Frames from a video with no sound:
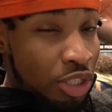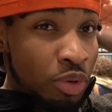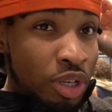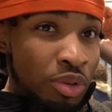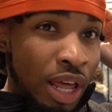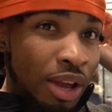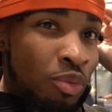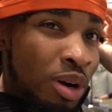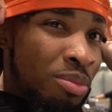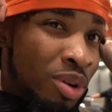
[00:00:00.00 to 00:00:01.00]
Should we do like
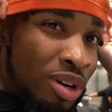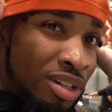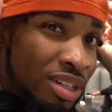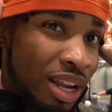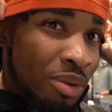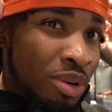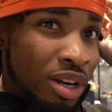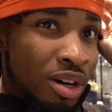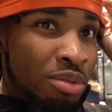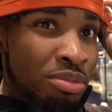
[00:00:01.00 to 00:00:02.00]
one more that we
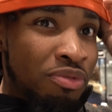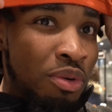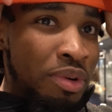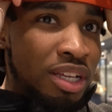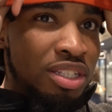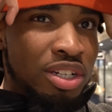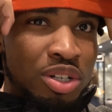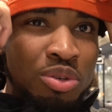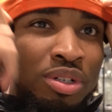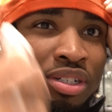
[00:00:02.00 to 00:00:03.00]
know before we get to the
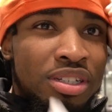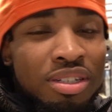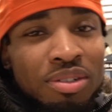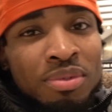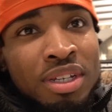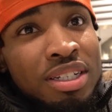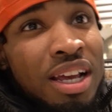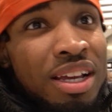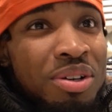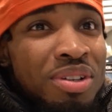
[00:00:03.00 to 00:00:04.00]
new ones? Cause
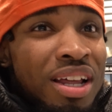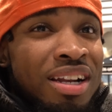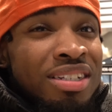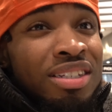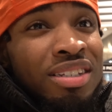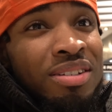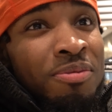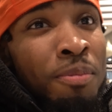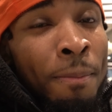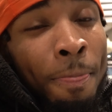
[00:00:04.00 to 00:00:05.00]
I ain't gonna lie.
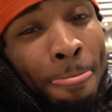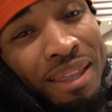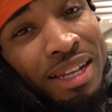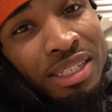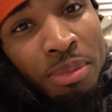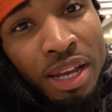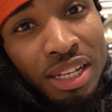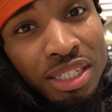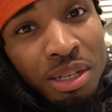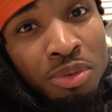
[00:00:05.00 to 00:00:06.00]
Last time I
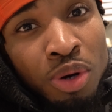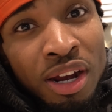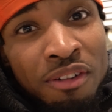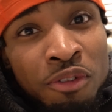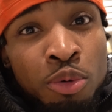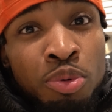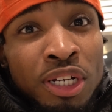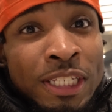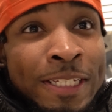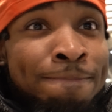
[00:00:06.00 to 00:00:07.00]
had something new, I got food poisoning.